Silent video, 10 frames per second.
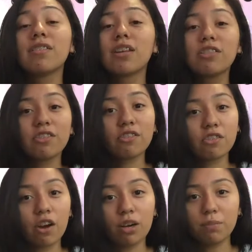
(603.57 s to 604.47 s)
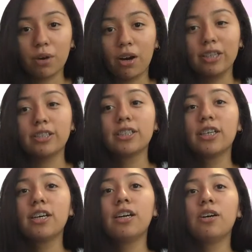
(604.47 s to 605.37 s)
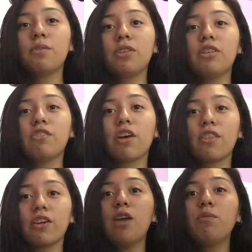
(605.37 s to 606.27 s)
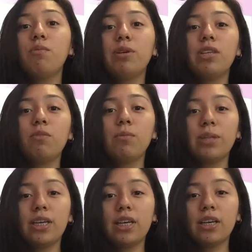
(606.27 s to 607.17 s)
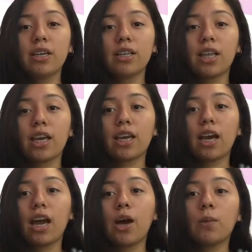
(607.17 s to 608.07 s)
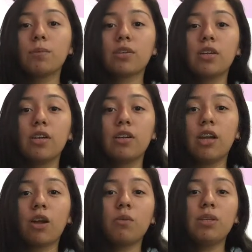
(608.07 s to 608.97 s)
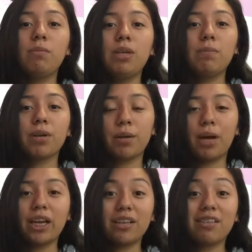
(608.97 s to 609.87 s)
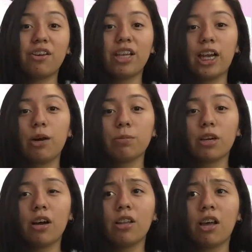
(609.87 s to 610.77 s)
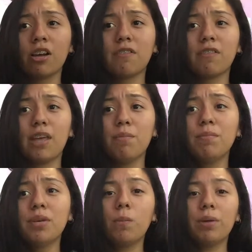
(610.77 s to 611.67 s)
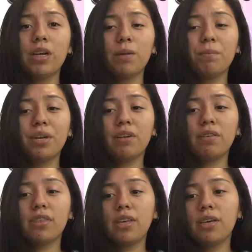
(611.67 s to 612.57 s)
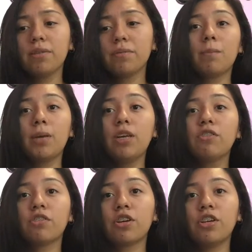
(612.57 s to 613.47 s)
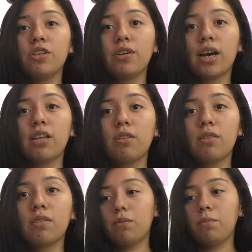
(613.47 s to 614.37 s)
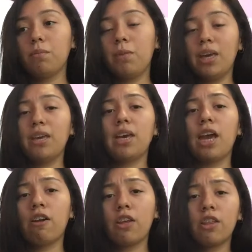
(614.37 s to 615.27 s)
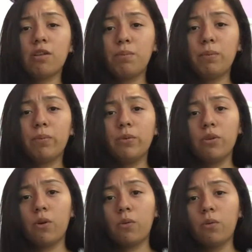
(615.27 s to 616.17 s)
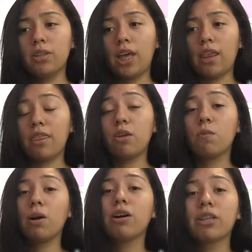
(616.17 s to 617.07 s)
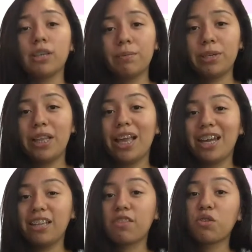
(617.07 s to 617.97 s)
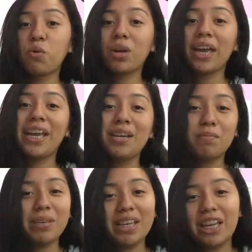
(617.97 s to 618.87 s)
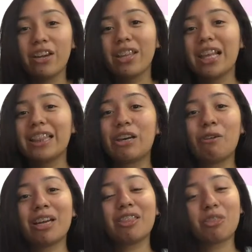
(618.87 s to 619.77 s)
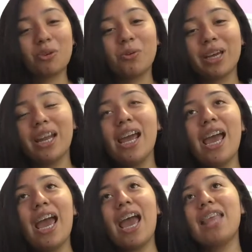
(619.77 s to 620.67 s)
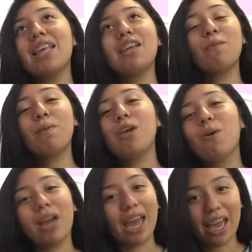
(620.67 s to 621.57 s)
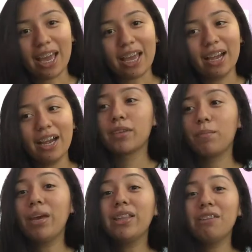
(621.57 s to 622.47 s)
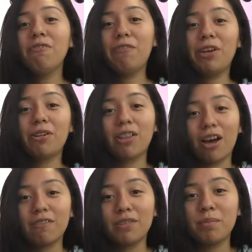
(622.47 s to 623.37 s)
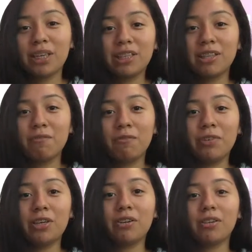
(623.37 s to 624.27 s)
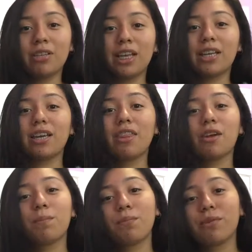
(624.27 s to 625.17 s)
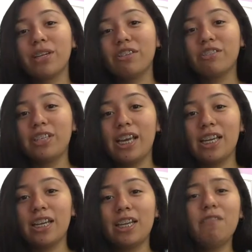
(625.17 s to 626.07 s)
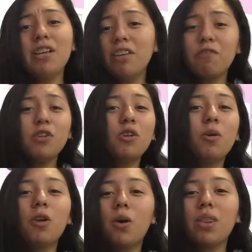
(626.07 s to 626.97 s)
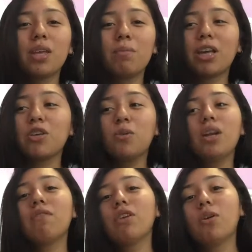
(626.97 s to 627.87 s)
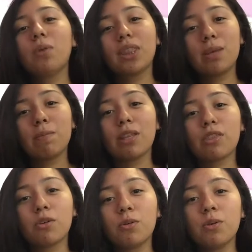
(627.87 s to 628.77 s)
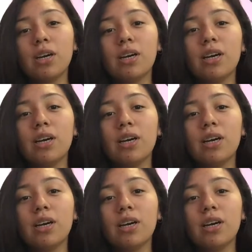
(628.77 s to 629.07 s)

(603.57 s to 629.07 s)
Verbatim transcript: such a strong bond with each other it really really like helped not only me but I, I can tell they helped a lot of them open up and everything make sure you guys make uh, other people know that they're welcomed and that it's okay to be here and that they'll get through it and that they'll be okay. Make them feel loved, make them feel like they're appreciated. Even if you don't know them, like you never know what they've been through.